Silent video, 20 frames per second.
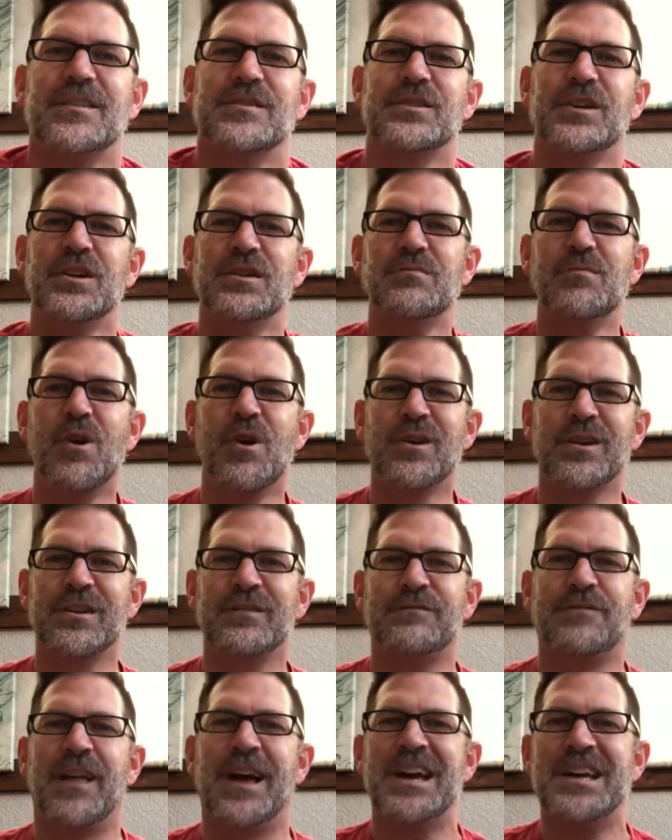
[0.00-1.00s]
Good
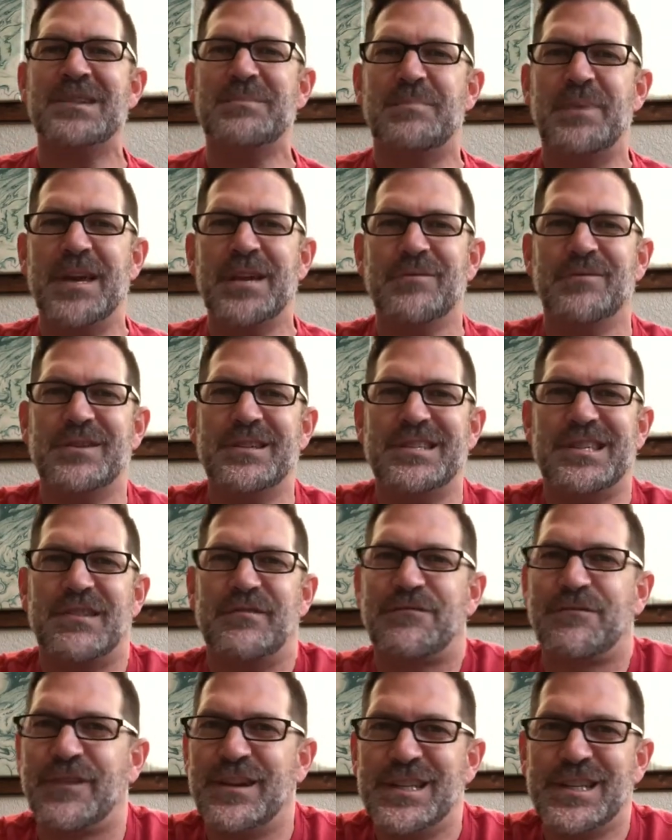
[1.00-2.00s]
morning, flying penguins
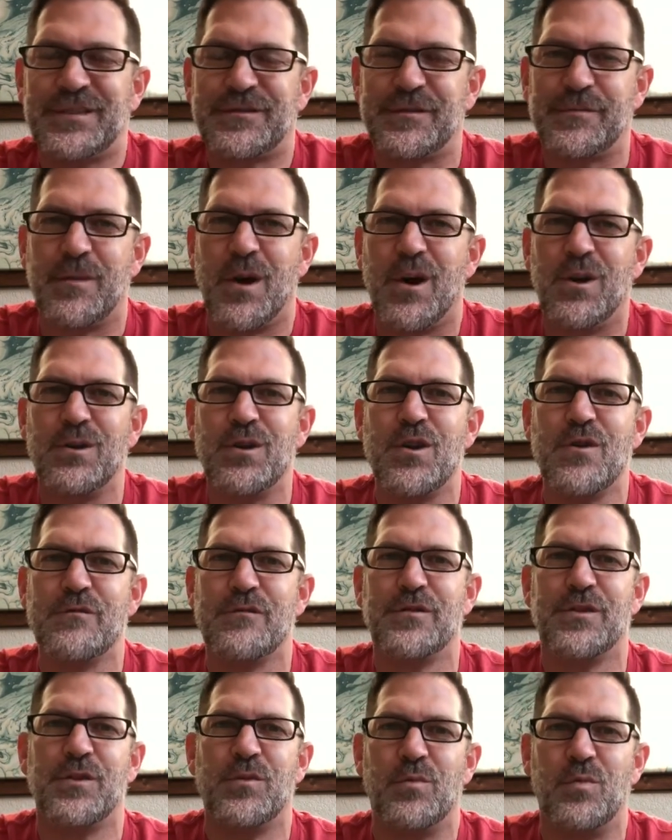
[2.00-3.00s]
and friends from all
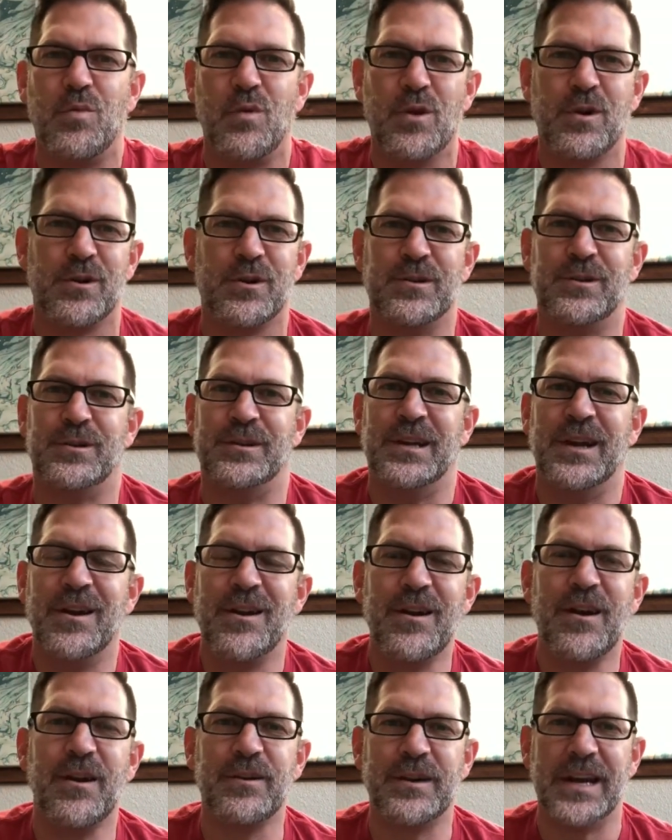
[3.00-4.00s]
over the world.
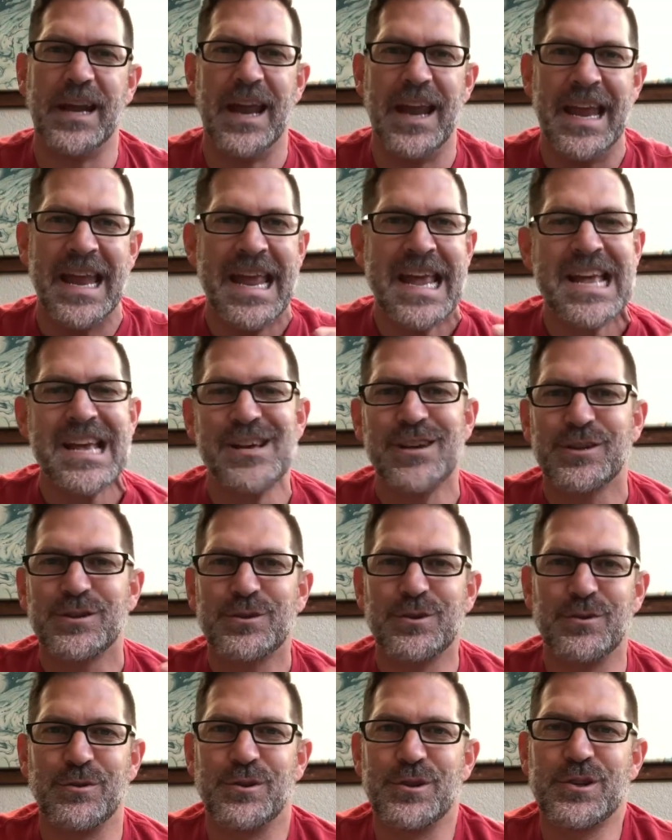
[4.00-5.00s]
Okay,
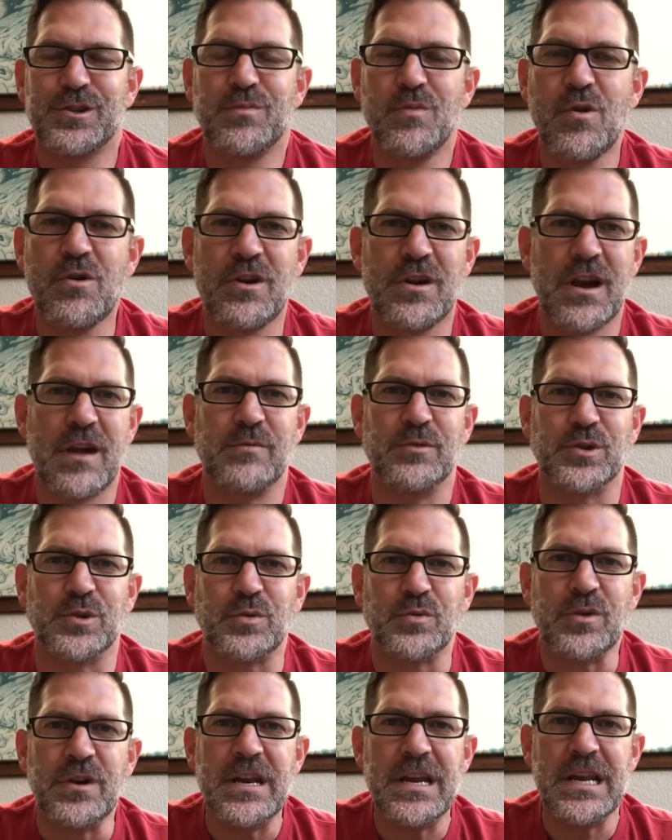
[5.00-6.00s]
so this morning I was
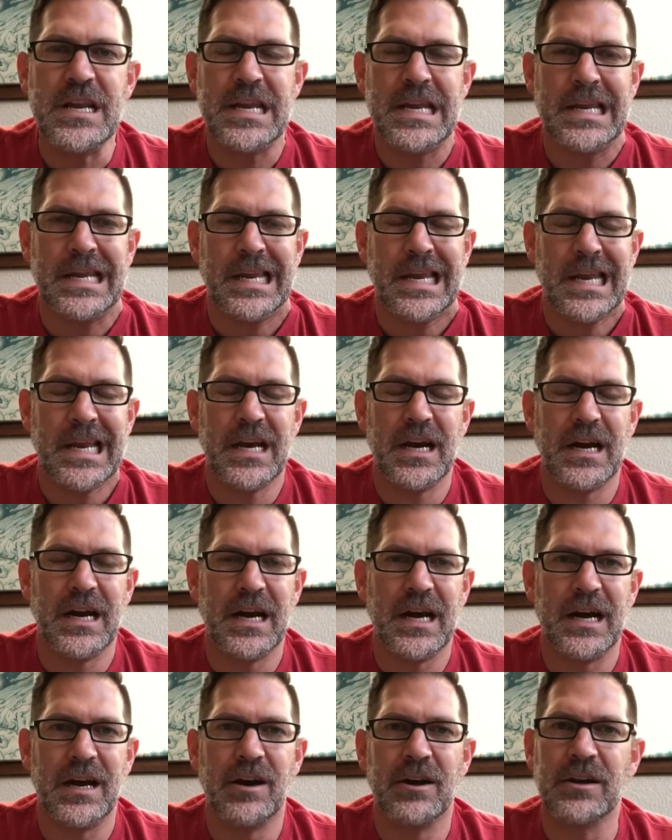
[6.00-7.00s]
reading uh,
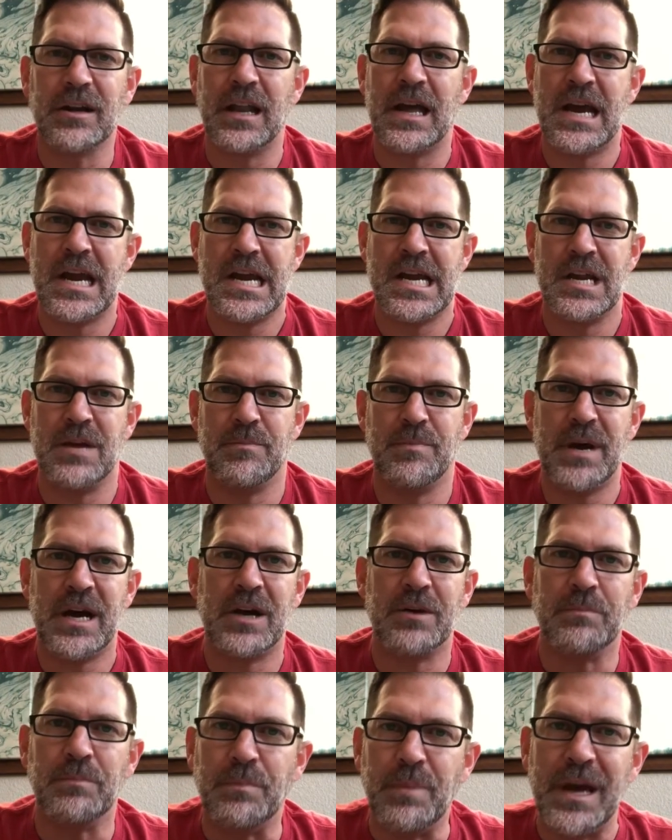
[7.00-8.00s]
online
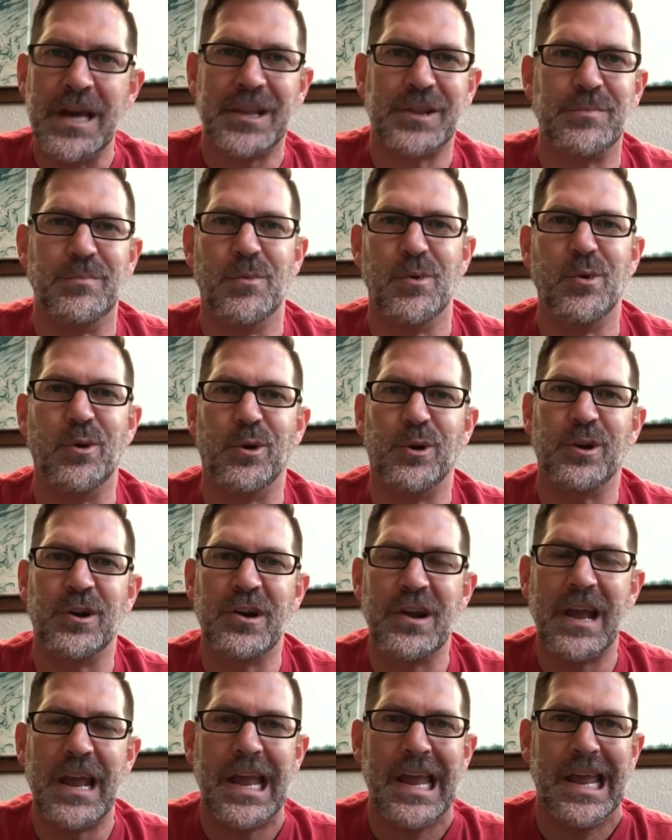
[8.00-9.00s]
about Beth
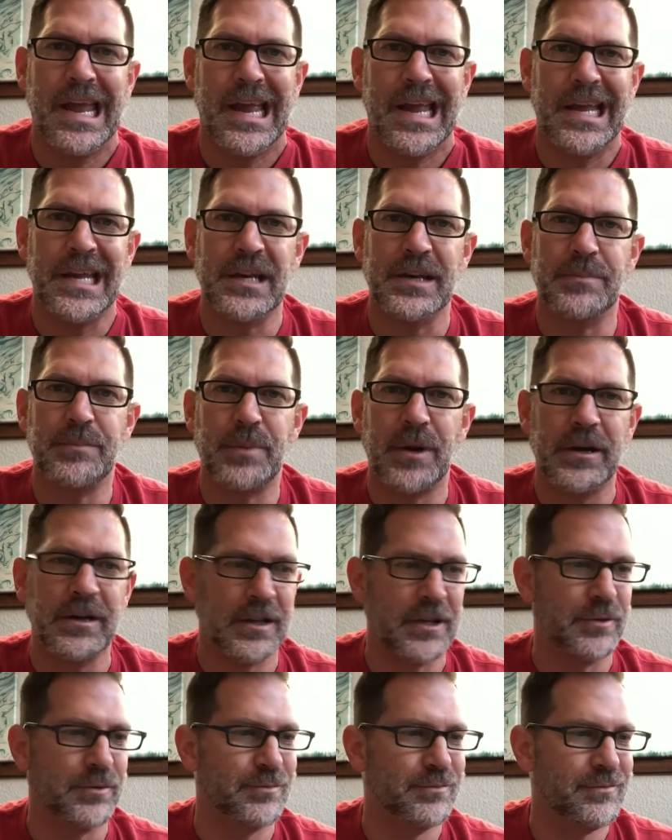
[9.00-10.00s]
Moore, and
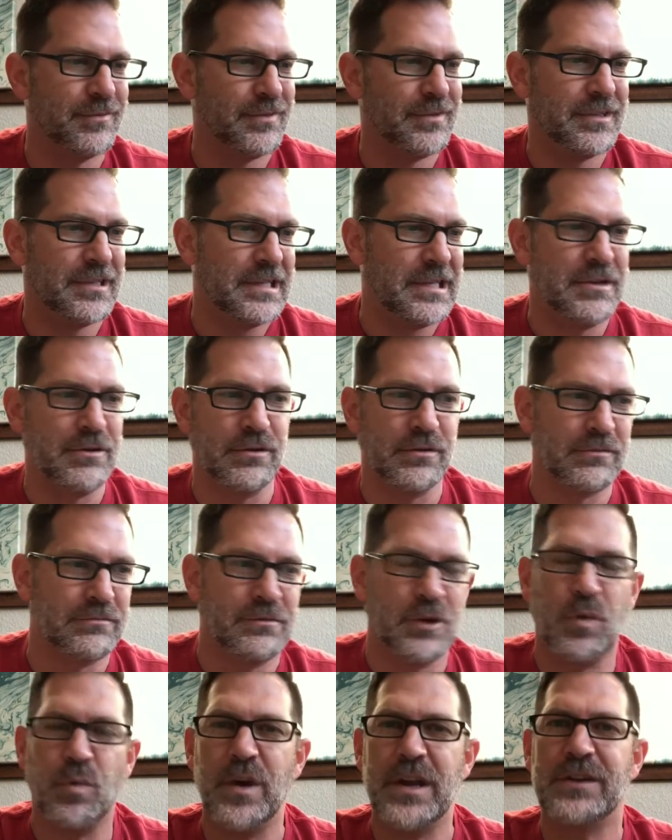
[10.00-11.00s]
apparently either
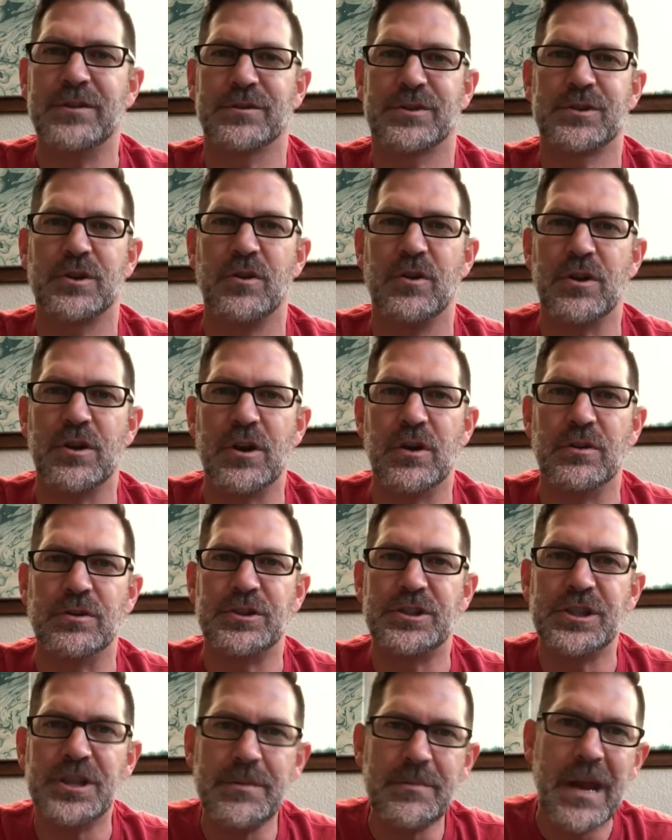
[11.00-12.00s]
a week or so ago,
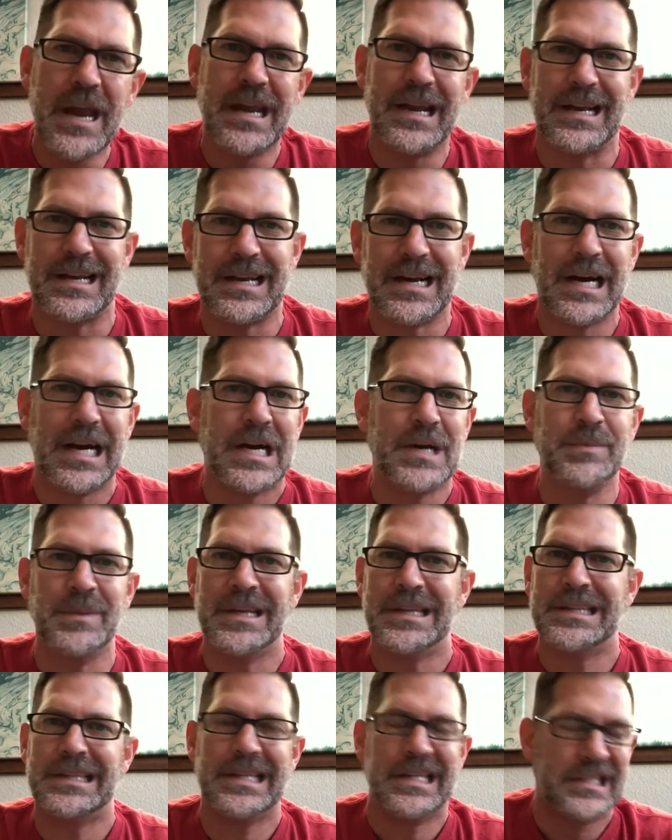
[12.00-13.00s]
she made a
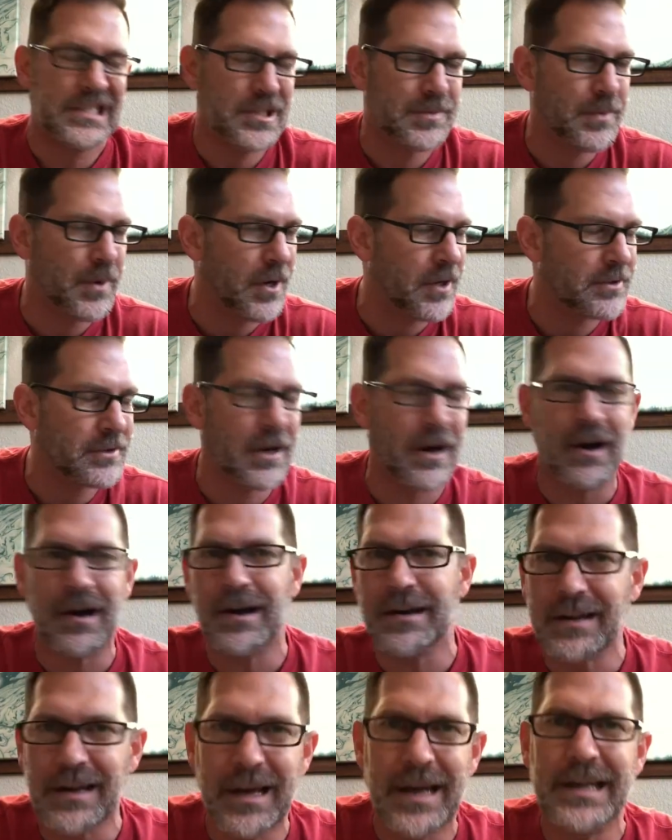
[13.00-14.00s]
comment that sparked
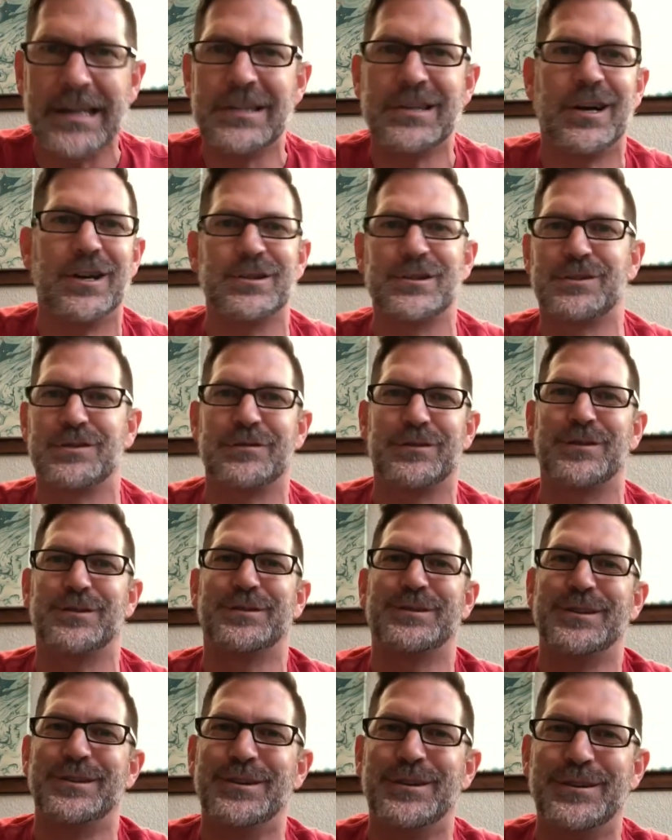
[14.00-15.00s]
online
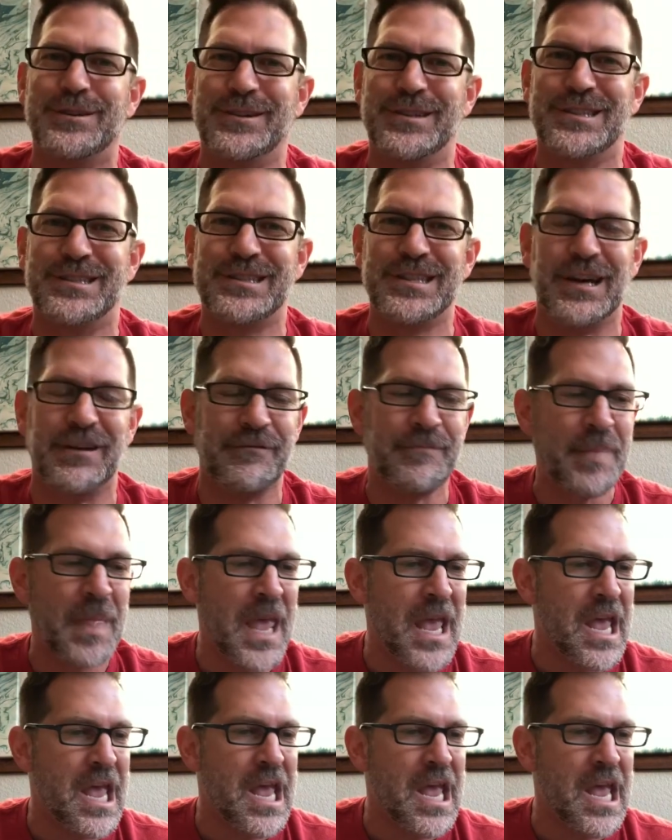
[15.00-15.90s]
controversy and all this stuff.